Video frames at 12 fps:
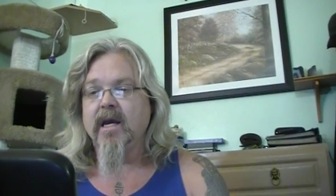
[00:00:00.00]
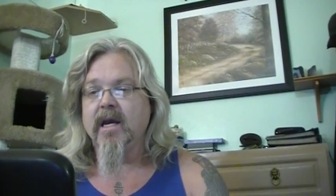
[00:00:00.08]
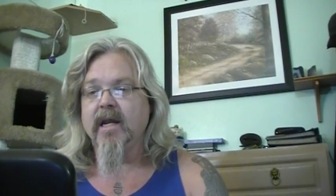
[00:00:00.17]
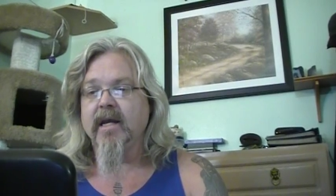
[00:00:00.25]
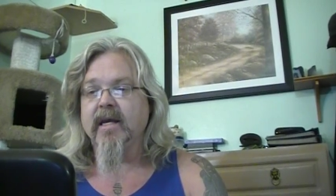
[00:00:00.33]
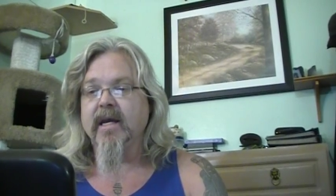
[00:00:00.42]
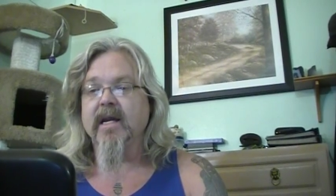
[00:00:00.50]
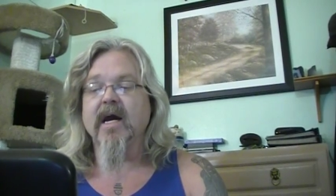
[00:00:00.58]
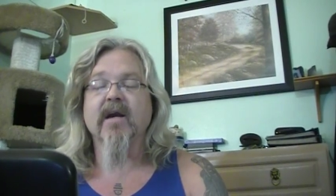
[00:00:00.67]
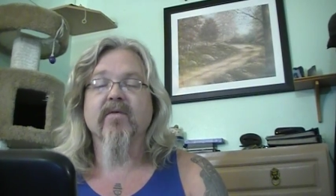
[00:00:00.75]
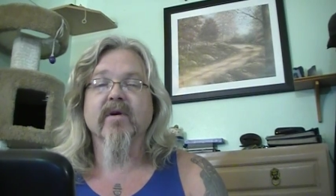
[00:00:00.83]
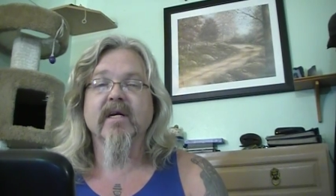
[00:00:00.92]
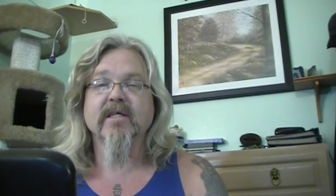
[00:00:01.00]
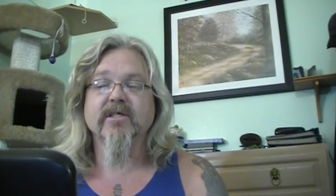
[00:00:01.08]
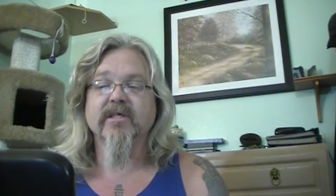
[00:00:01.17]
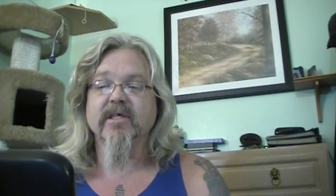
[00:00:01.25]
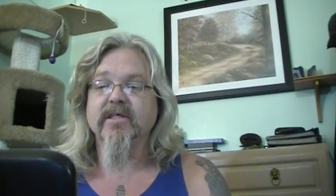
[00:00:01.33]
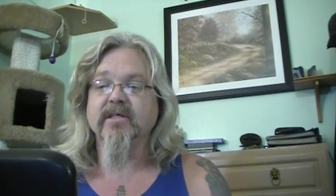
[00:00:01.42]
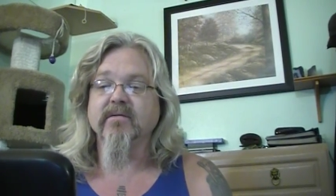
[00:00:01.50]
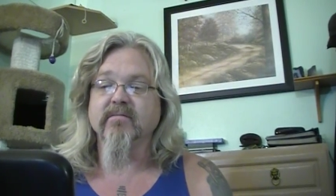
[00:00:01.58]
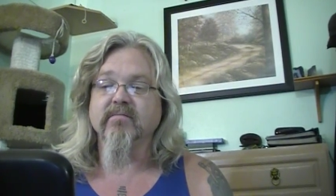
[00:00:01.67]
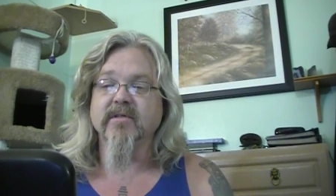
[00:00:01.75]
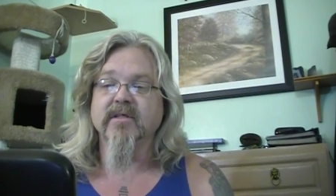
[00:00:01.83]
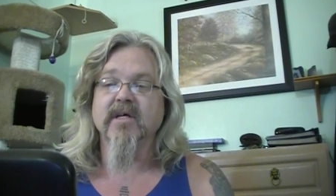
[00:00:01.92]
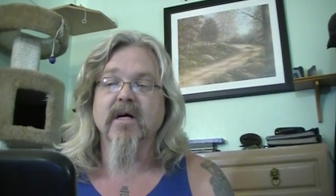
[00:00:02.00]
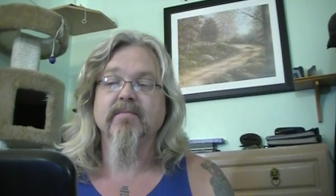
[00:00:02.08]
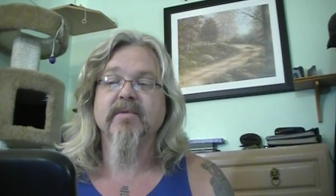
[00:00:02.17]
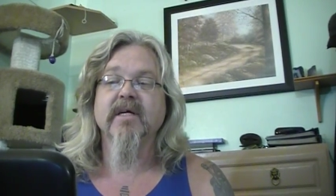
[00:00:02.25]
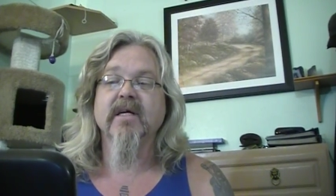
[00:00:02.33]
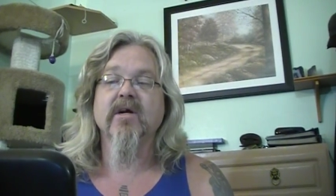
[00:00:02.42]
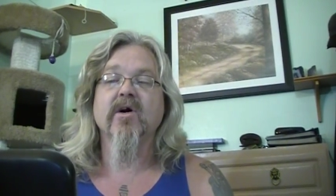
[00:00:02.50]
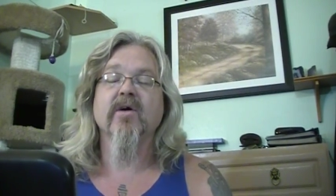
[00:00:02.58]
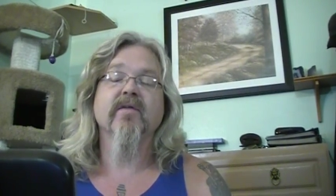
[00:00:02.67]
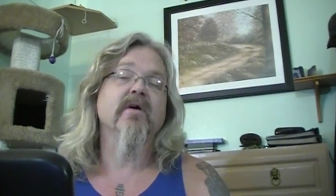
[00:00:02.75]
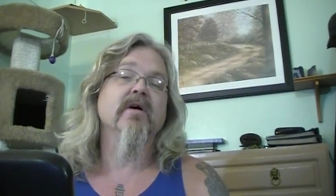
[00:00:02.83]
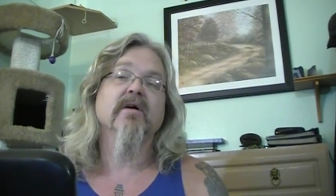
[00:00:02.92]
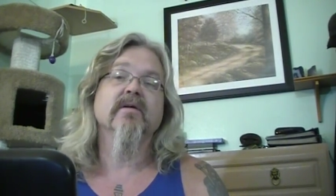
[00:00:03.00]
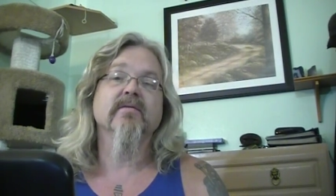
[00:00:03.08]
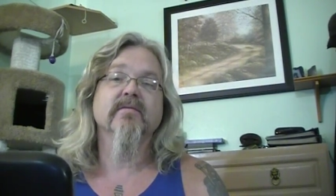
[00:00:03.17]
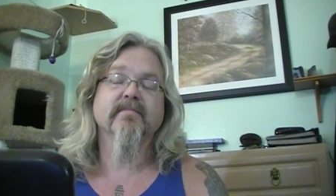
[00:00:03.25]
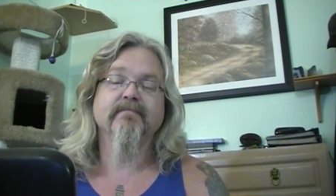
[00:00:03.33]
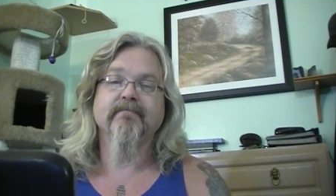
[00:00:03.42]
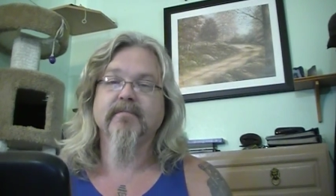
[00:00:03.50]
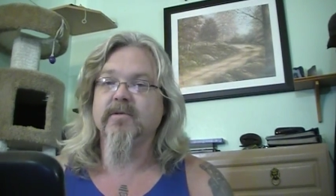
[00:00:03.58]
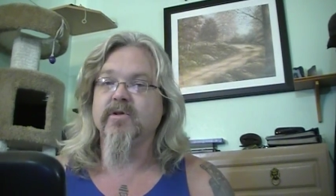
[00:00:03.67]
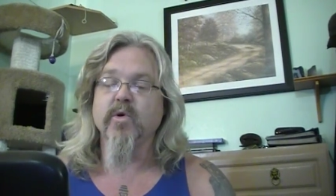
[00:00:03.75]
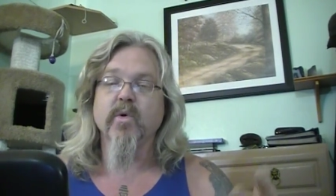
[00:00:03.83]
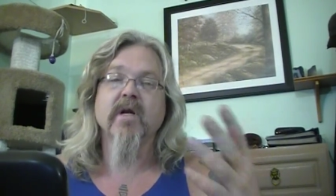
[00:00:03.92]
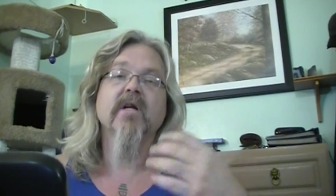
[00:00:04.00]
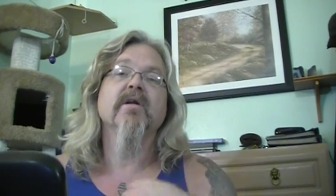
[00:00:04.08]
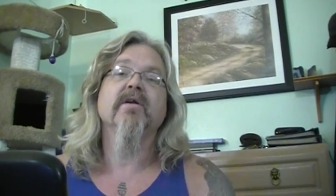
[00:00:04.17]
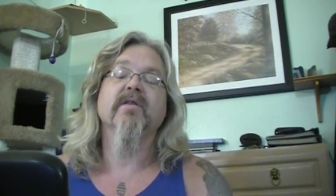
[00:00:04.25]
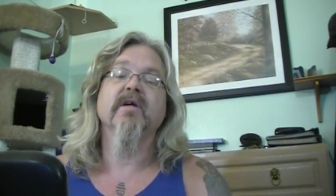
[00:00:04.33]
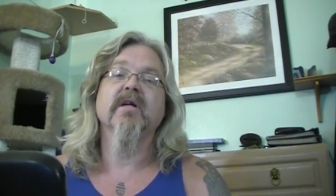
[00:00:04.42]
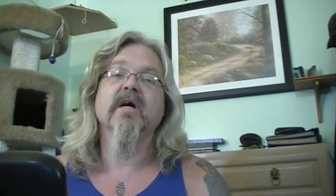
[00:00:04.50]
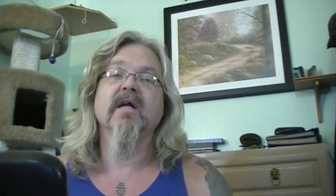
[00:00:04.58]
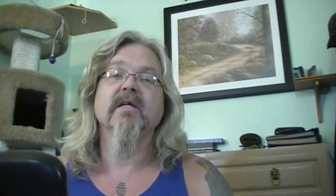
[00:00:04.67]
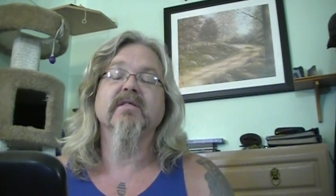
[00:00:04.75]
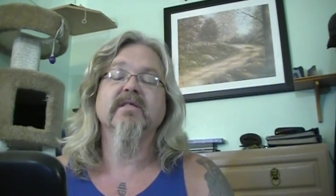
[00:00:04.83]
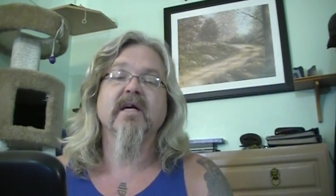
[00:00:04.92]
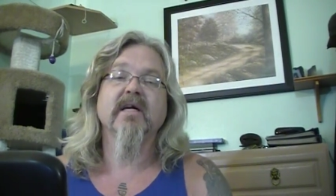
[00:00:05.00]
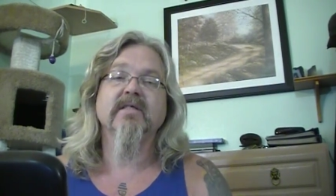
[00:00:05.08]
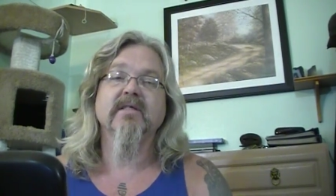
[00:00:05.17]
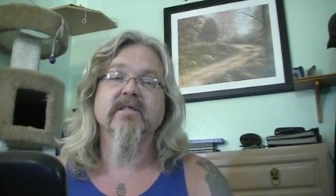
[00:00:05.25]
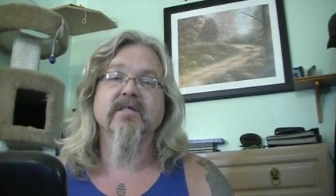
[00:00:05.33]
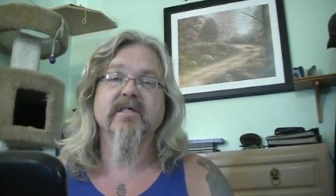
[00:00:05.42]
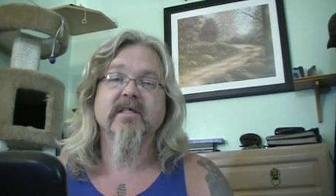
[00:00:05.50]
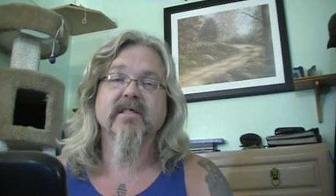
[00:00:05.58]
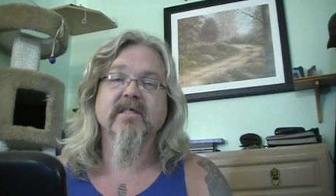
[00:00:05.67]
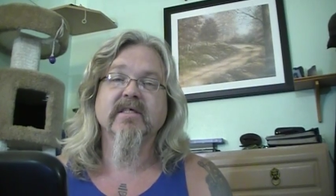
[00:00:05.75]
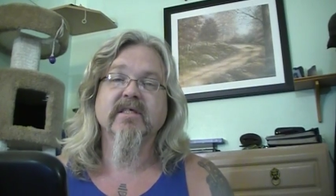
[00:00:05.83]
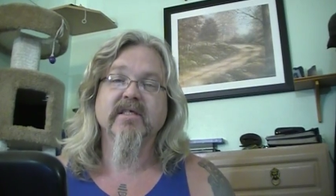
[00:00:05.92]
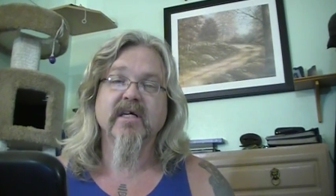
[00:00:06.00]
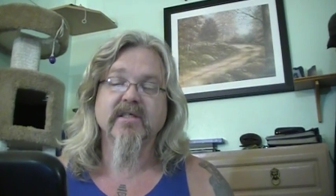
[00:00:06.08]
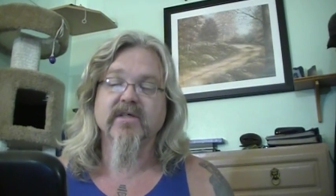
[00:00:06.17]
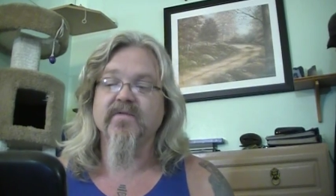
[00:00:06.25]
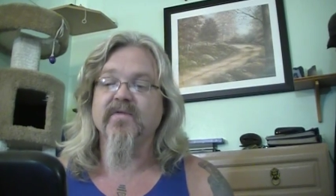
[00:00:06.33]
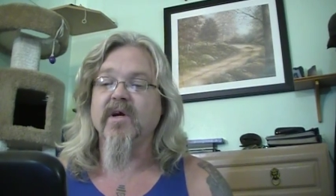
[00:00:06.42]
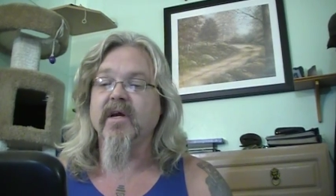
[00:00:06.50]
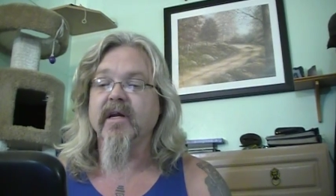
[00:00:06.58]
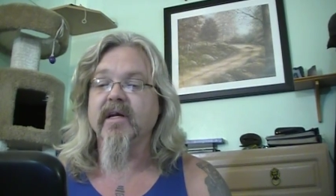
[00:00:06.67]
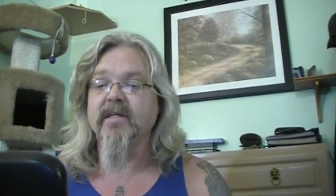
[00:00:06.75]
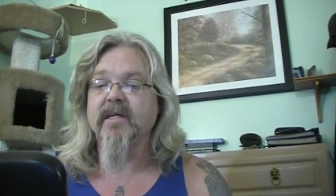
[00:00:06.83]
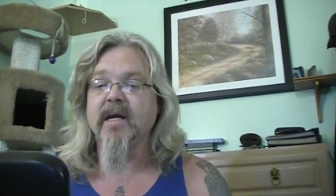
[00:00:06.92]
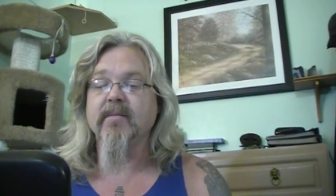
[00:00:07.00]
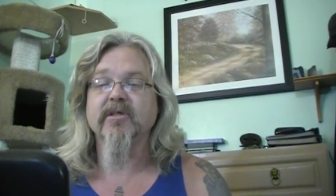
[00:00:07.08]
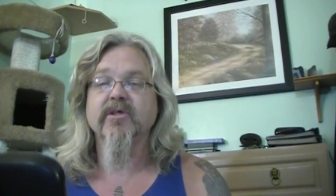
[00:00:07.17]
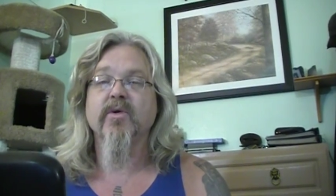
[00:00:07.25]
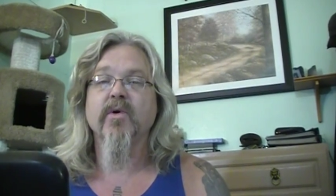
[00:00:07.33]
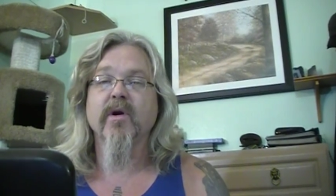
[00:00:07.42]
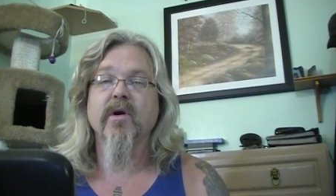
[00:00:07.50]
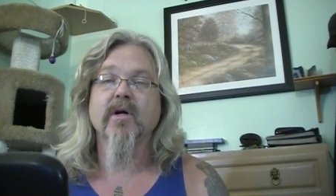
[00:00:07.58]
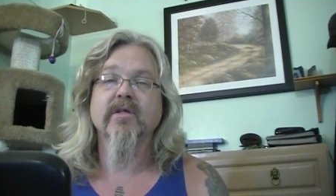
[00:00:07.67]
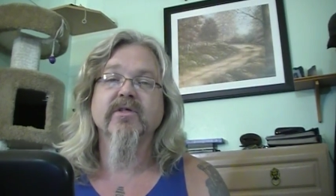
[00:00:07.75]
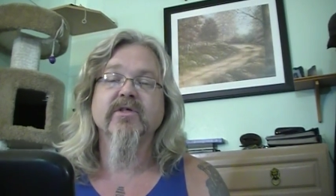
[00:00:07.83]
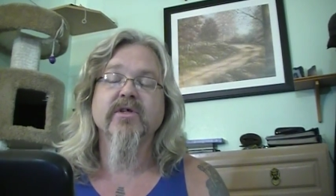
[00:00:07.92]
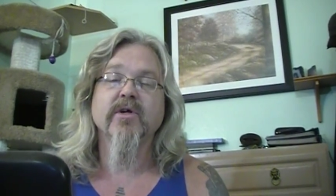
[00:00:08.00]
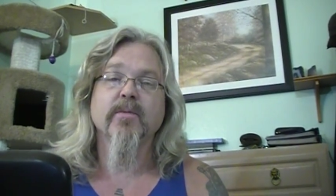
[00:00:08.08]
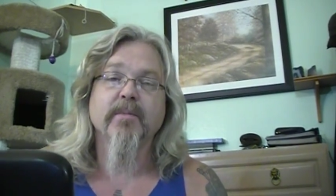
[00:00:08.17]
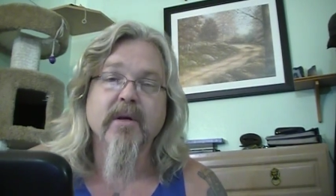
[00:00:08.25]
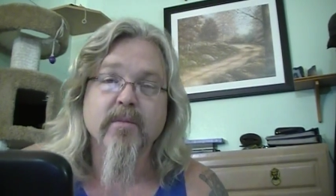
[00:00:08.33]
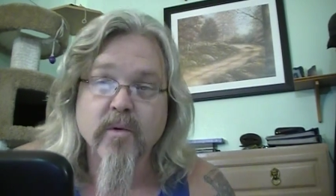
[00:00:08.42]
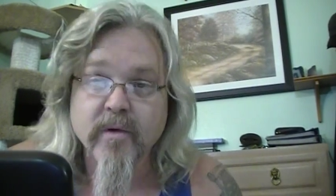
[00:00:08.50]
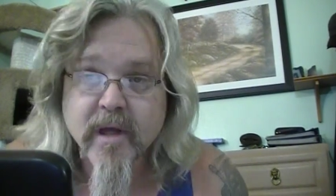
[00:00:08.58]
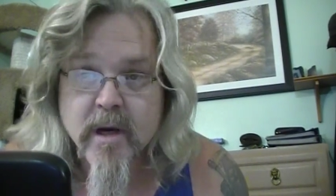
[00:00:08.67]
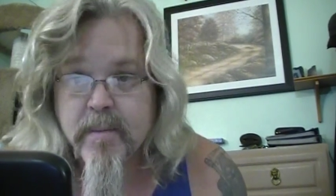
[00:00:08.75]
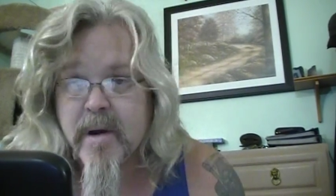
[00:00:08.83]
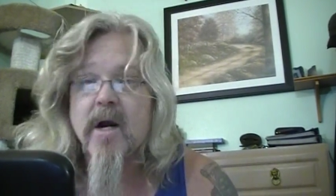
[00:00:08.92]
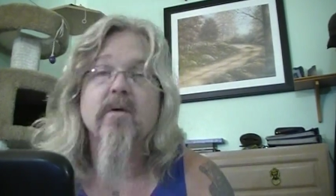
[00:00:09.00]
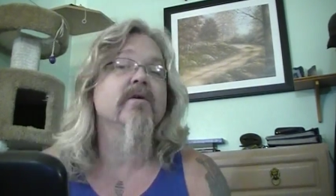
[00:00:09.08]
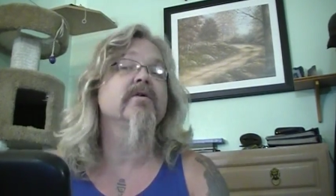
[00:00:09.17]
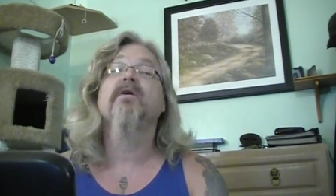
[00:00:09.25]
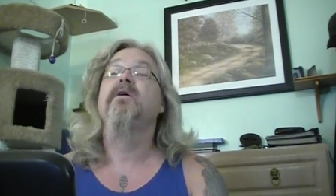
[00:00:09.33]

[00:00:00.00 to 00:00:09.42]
and again Irene just dumped in on the New England of the United States and just extensive flooding and damage going on. Still people without power.